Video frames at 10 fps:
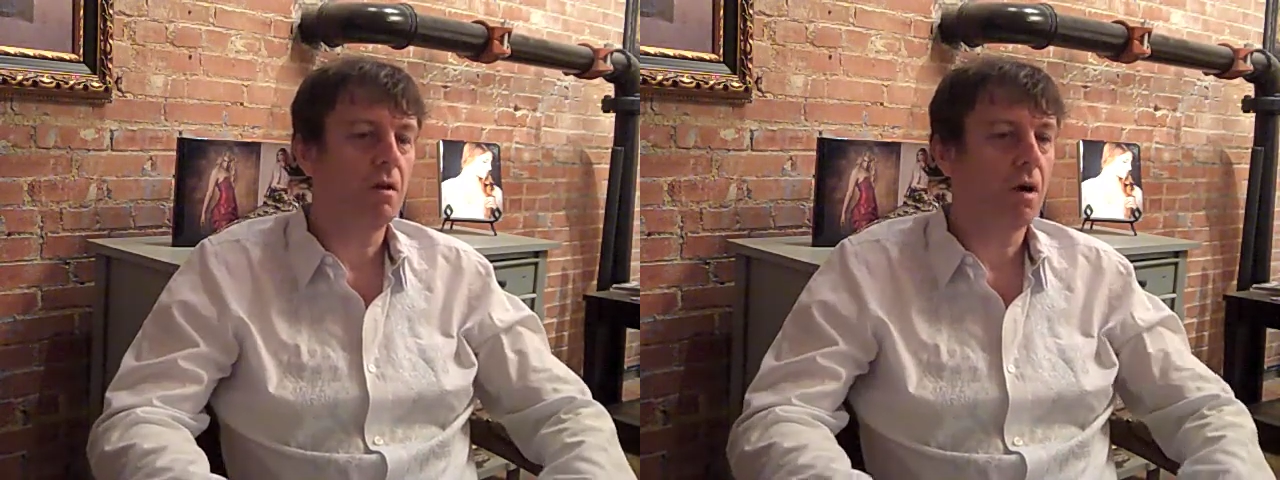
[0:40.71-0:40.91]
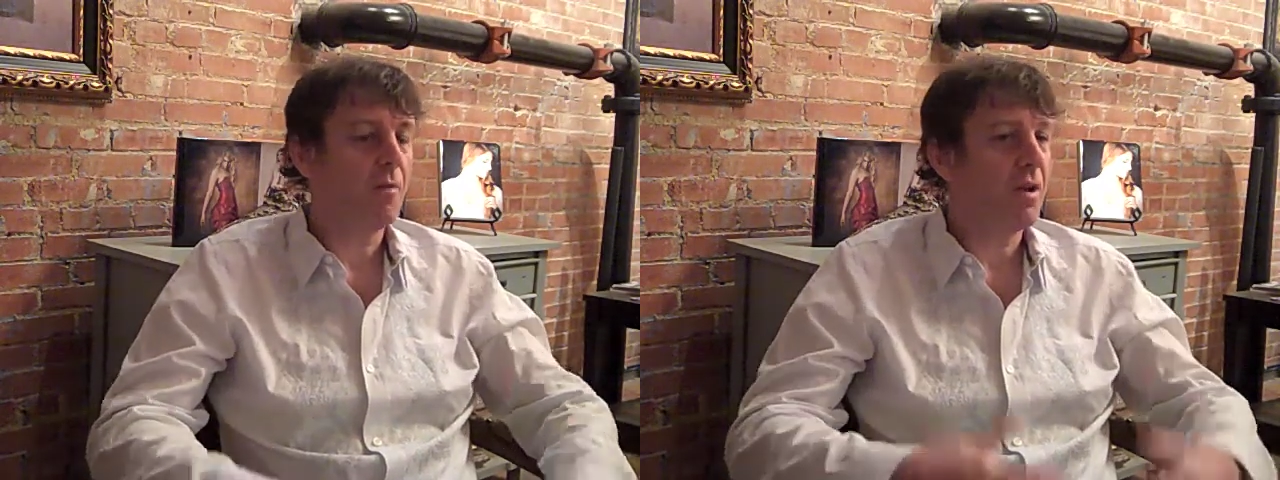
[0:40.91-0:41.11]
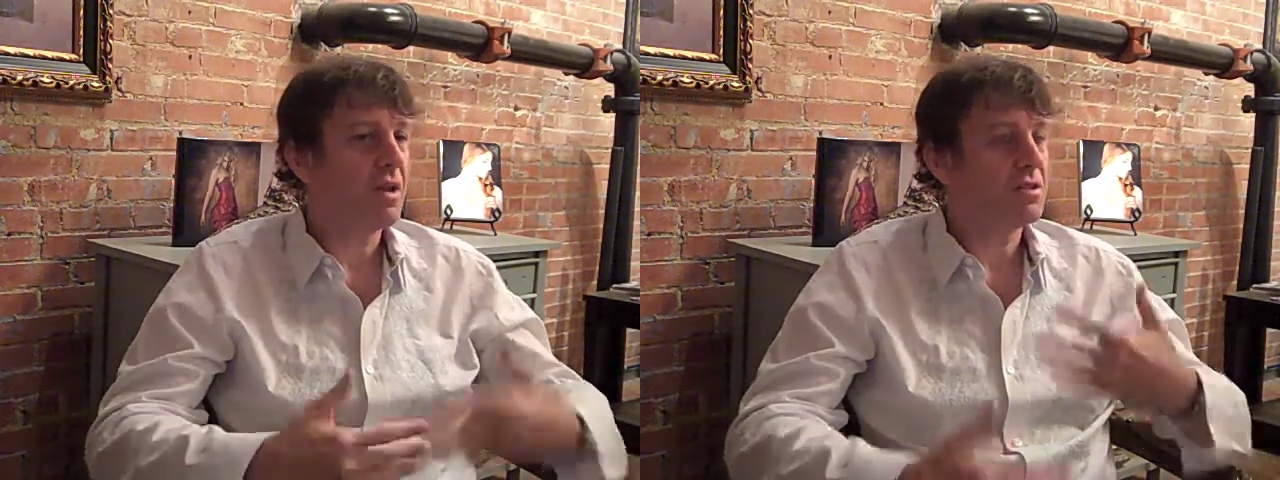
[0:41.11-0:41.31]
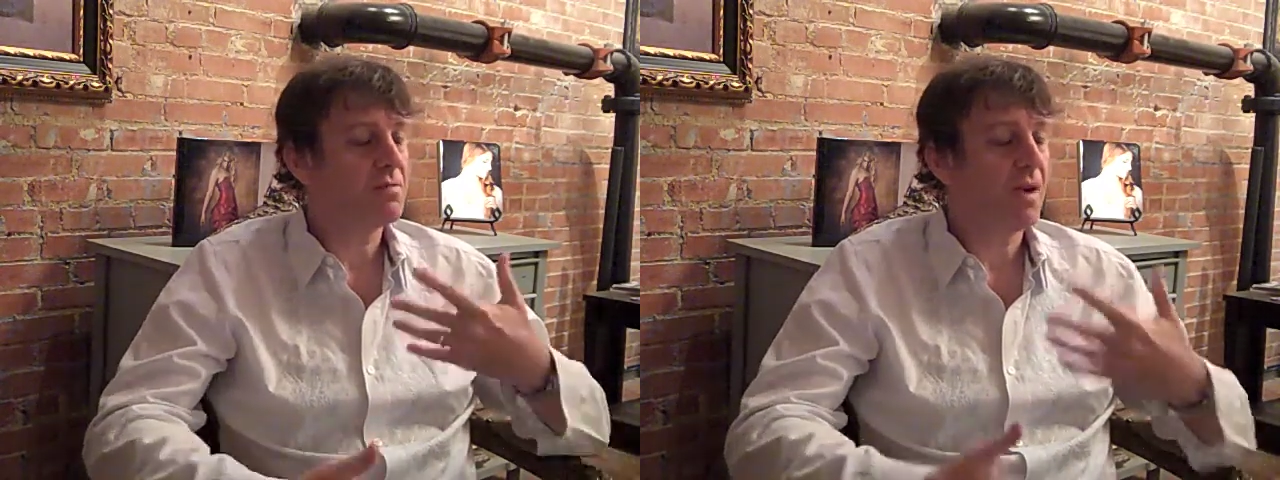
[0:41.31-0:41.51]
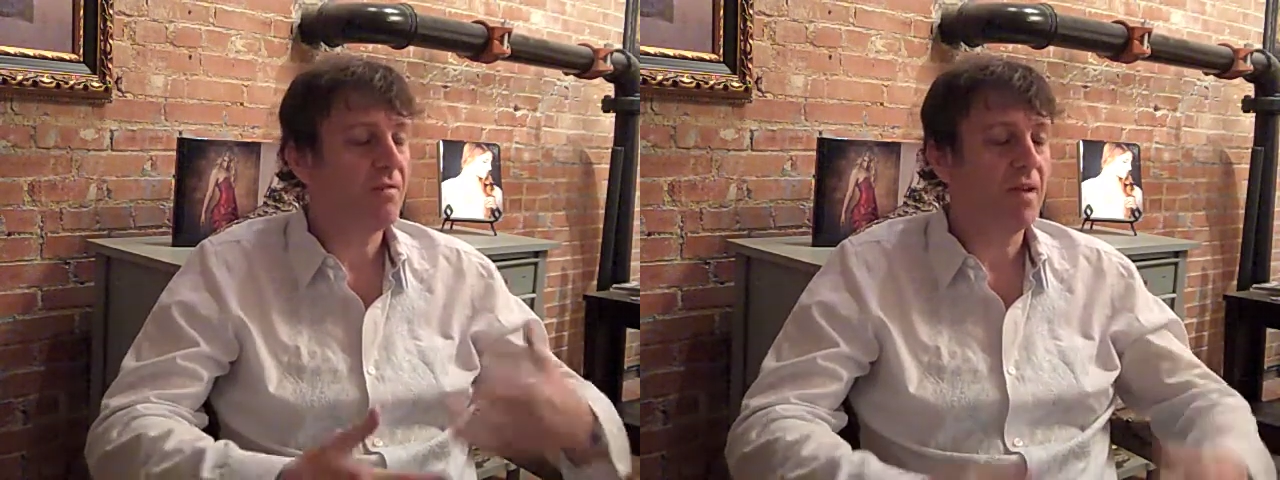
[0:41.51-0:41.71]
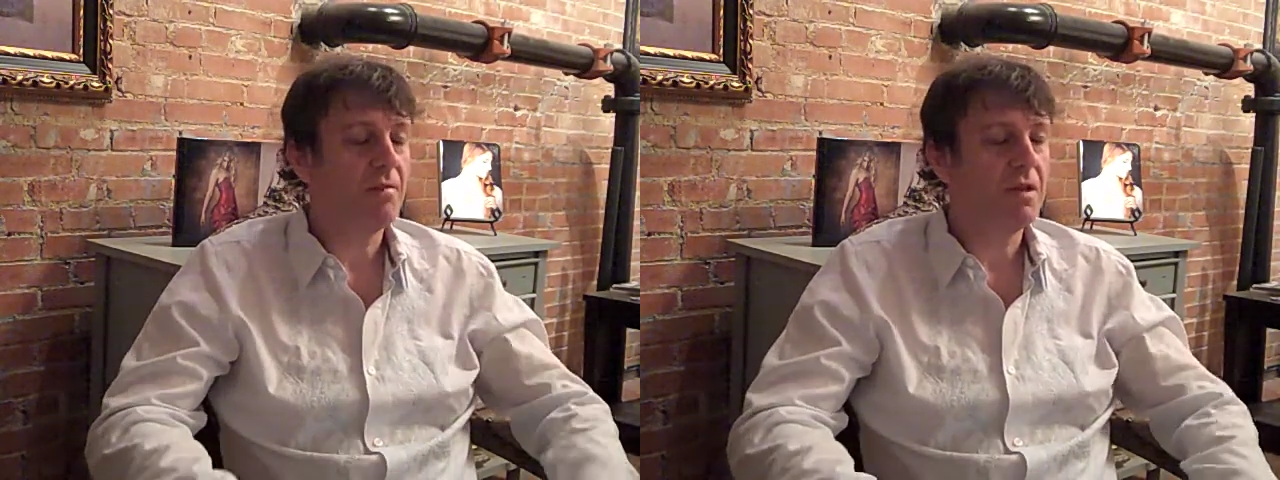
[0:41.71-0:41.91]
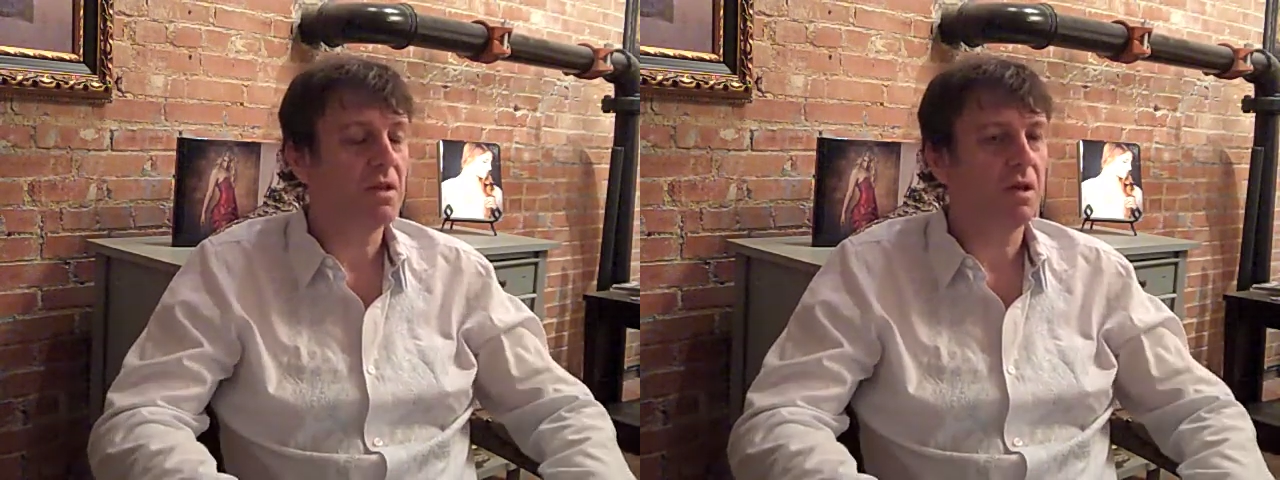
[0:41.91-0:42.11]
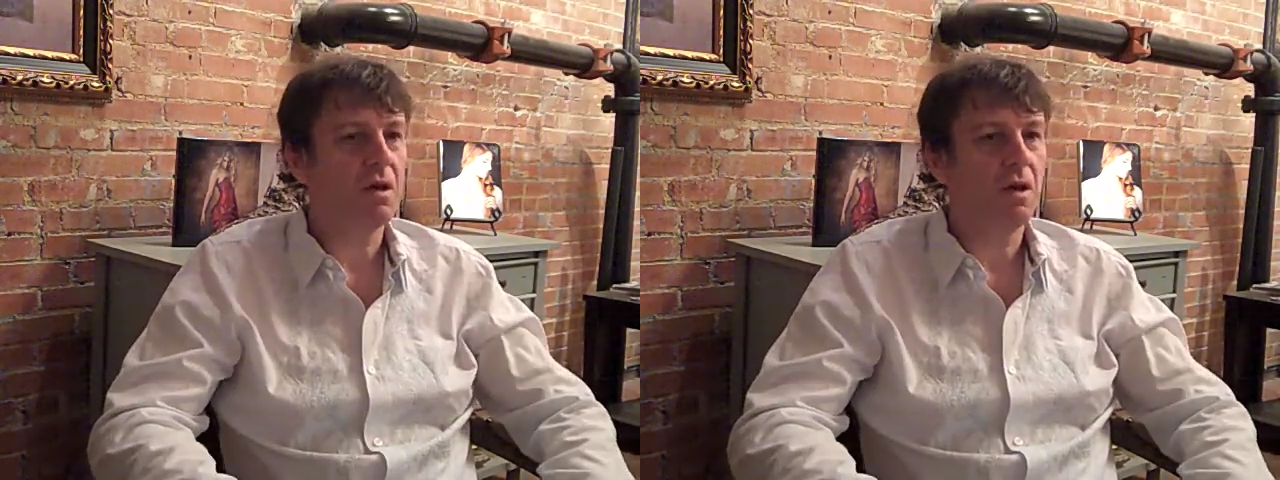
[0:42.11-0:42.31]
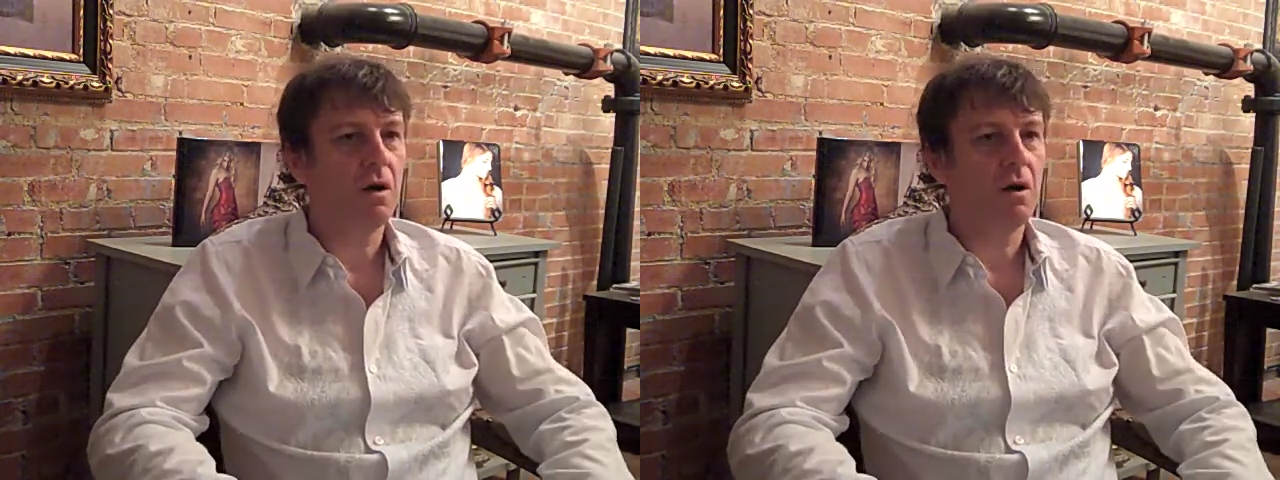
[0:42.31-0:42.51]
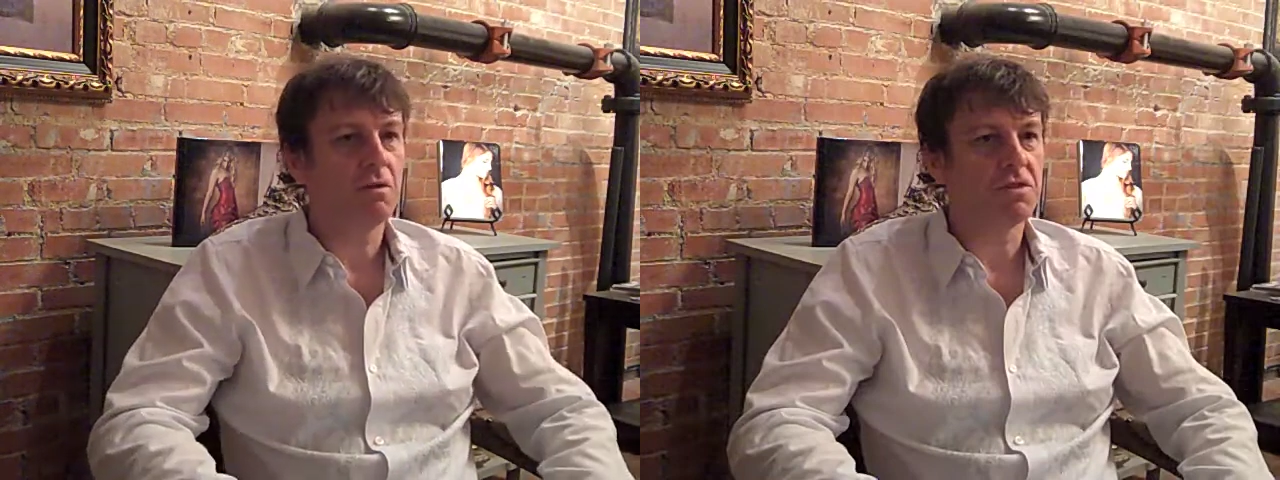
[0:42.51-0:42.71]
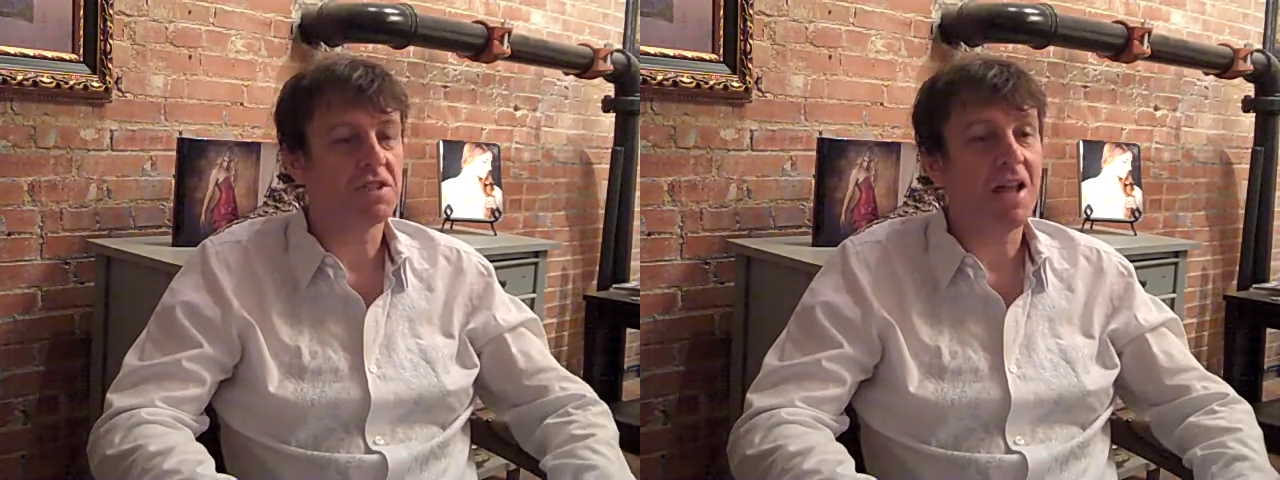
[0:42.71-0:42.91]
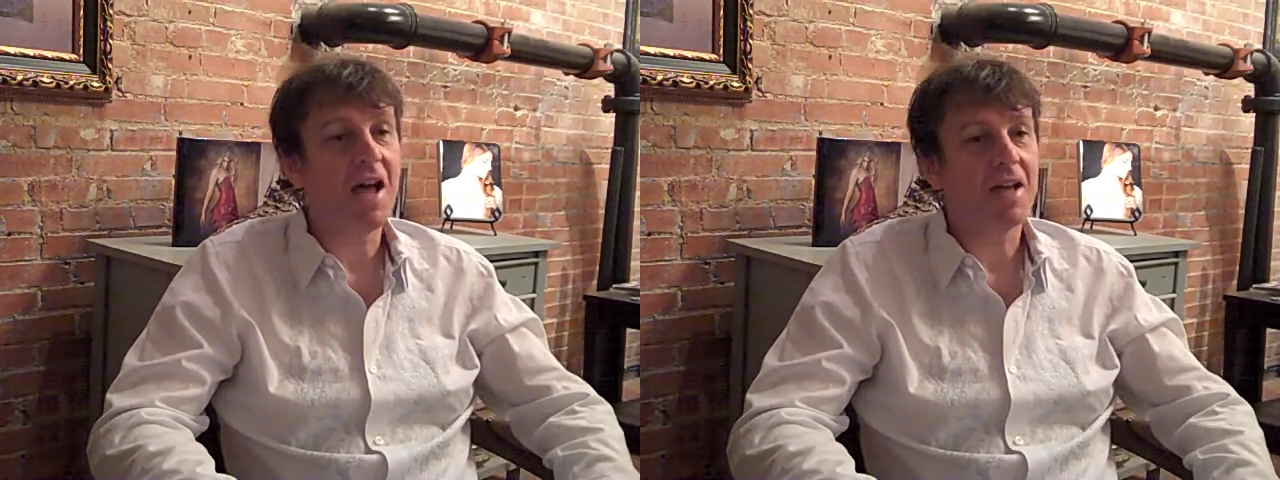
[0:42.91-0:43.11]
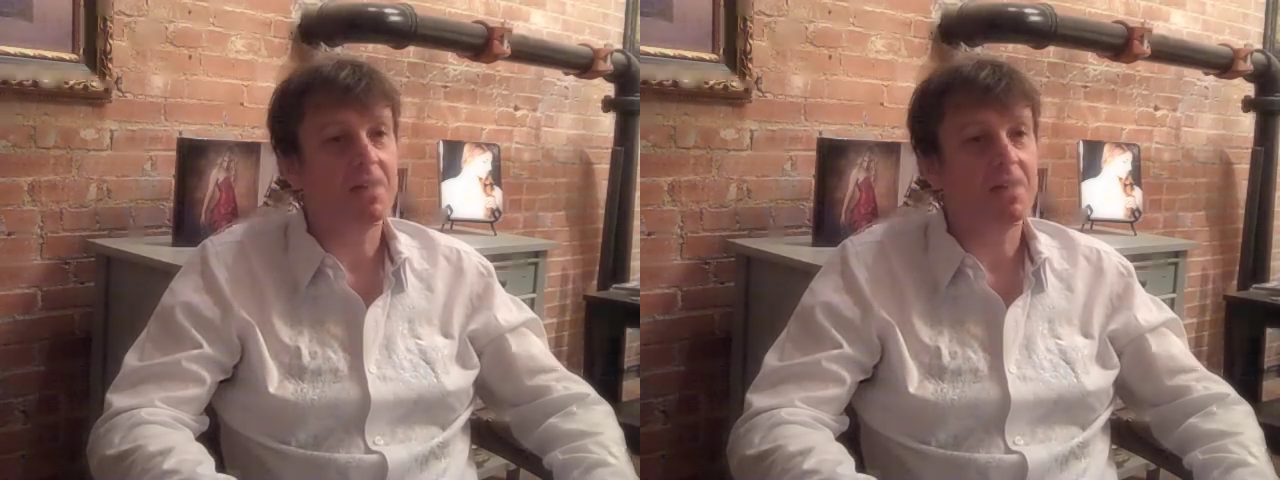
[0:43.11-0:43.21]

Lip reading: or our pictures, my family did, on slides.